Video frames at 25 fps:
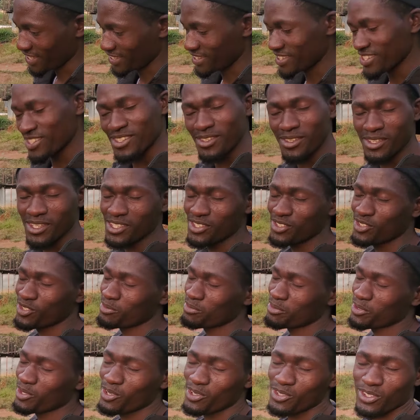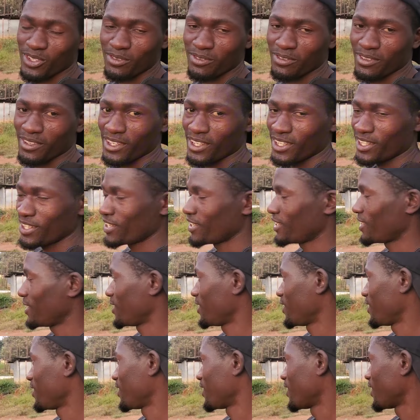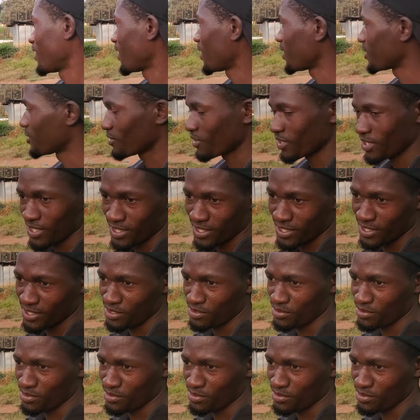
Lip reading: it's because of hard work.